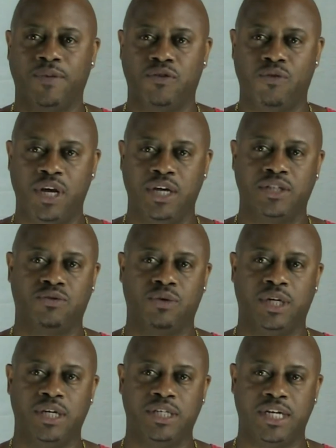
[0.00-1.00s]
The three
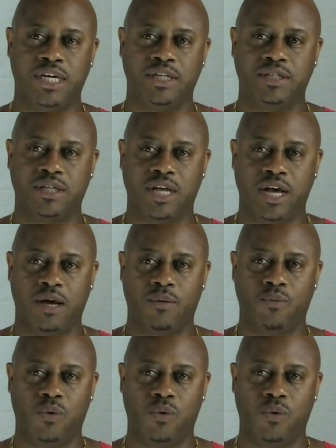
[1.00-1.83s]
Israeli teens that